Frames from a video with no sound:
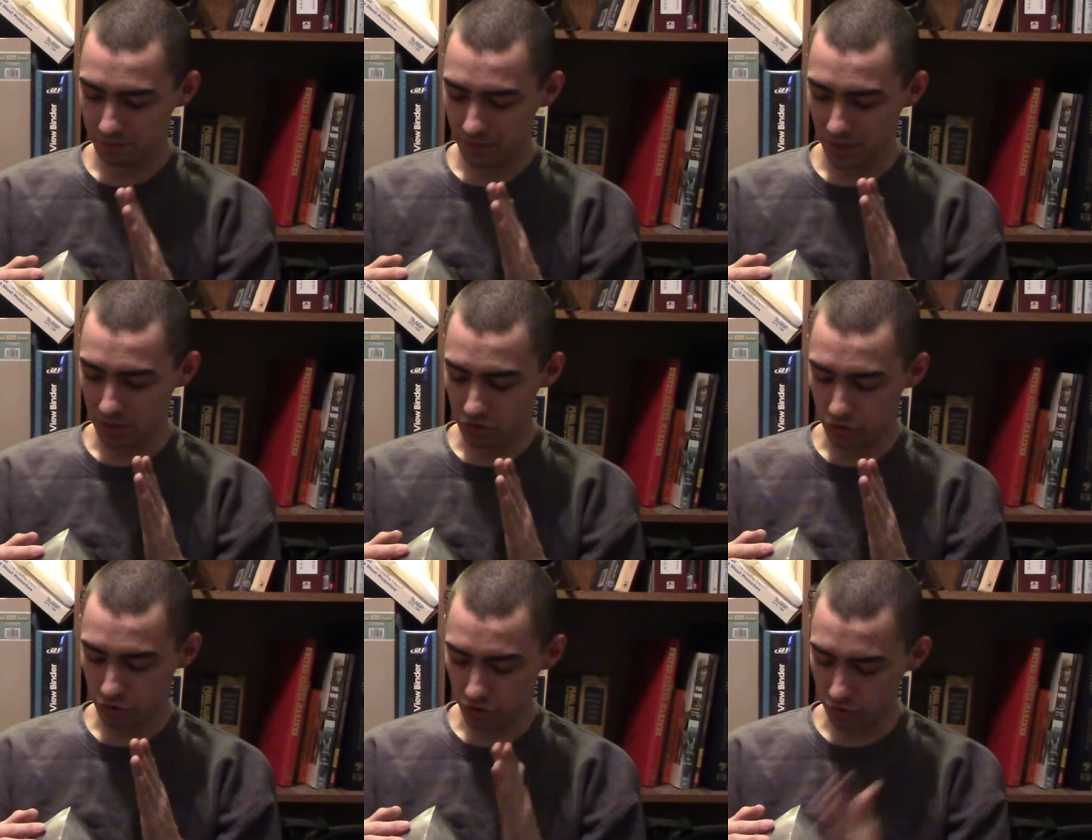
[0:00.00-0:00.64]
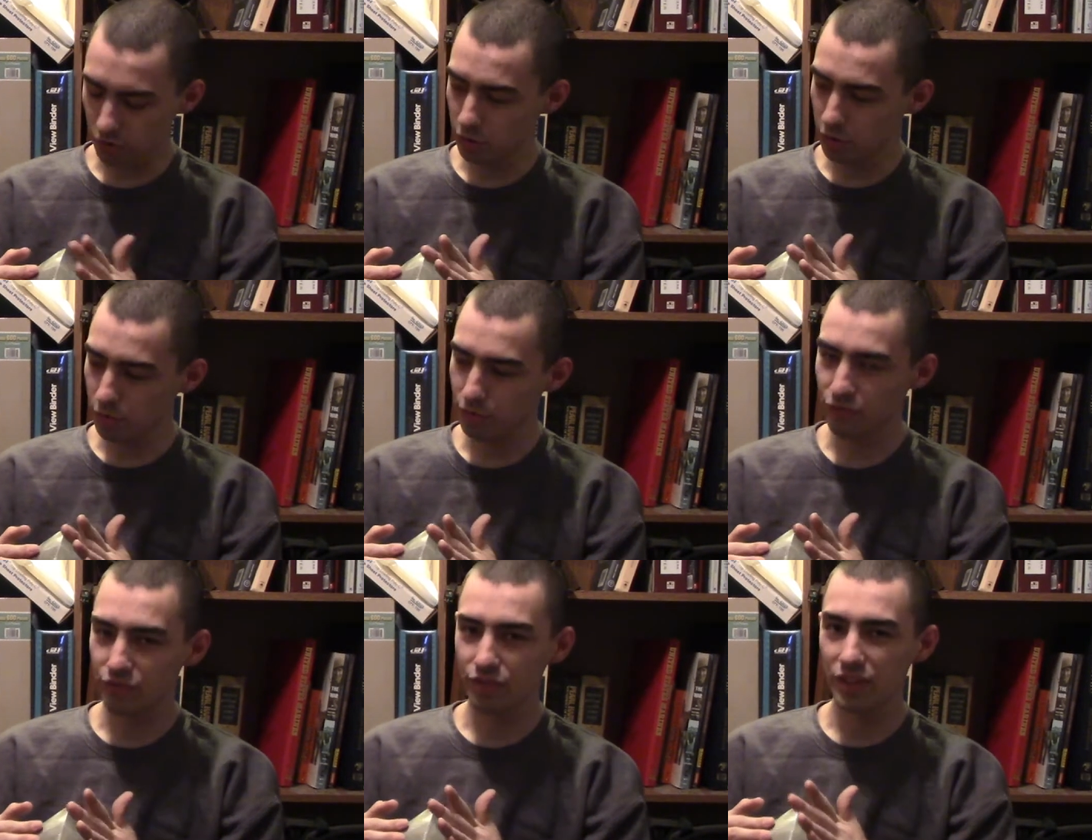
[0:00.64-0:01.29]
in
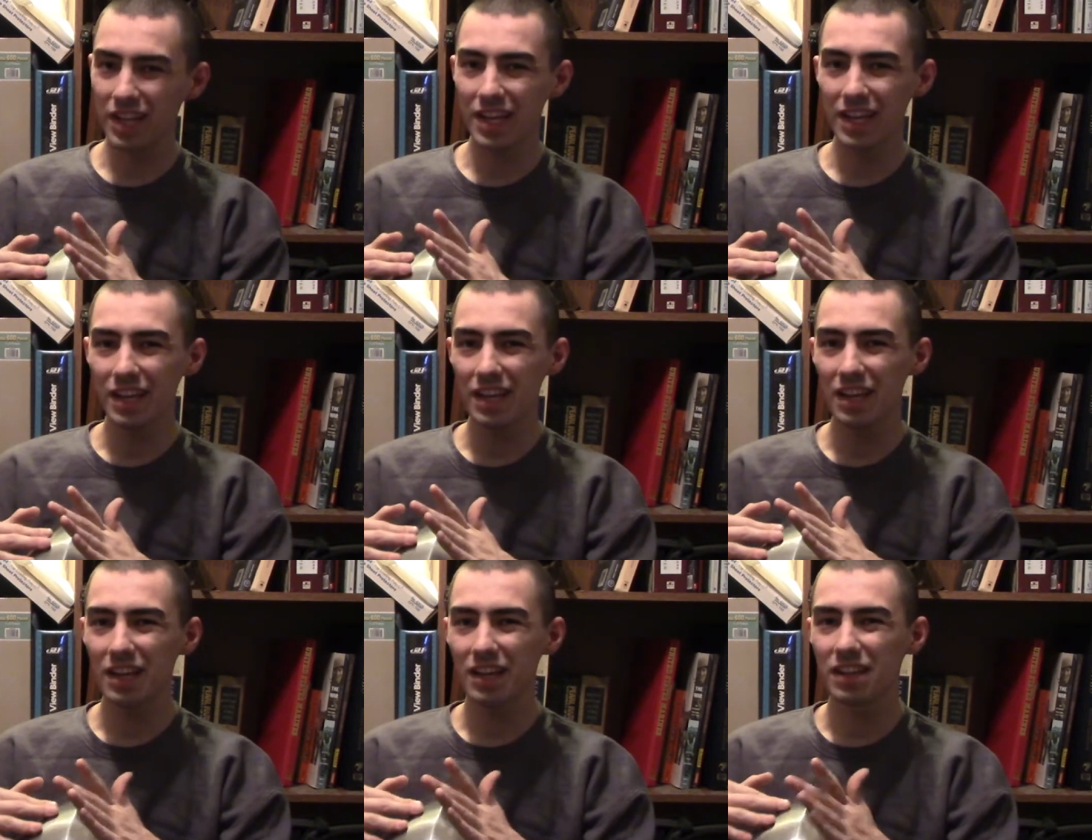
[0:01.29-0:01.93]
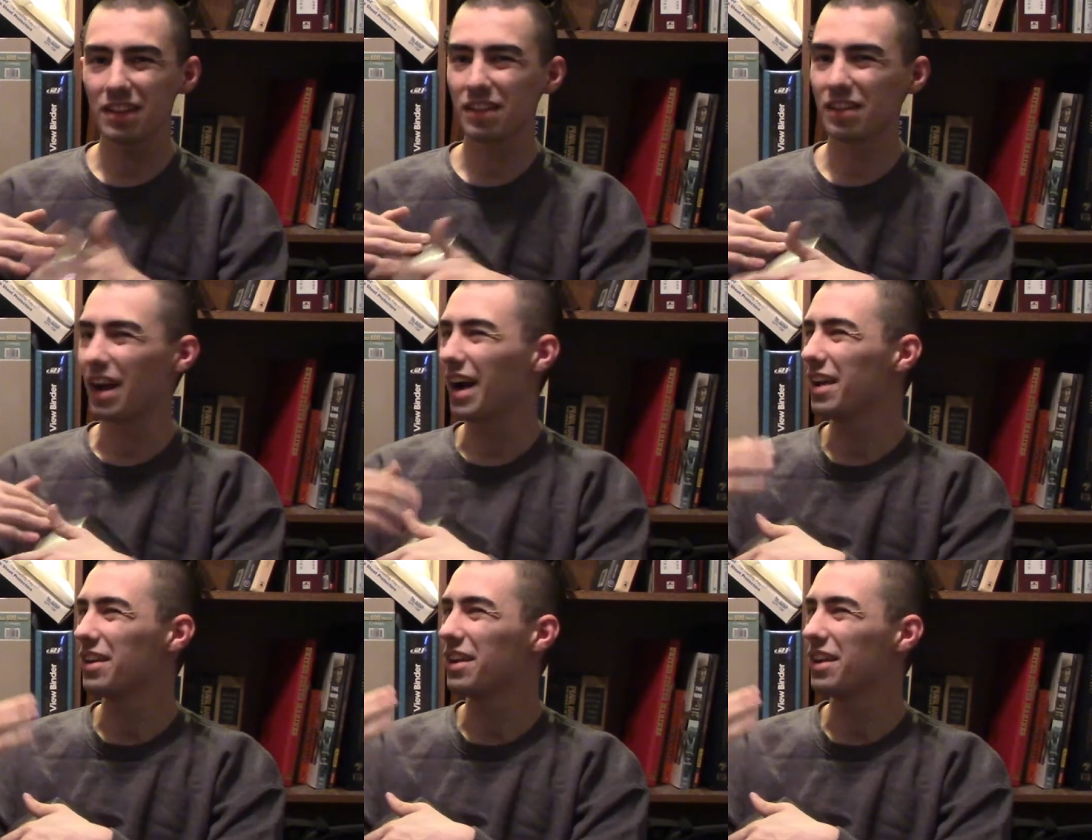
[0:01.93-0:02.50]
truth, the design,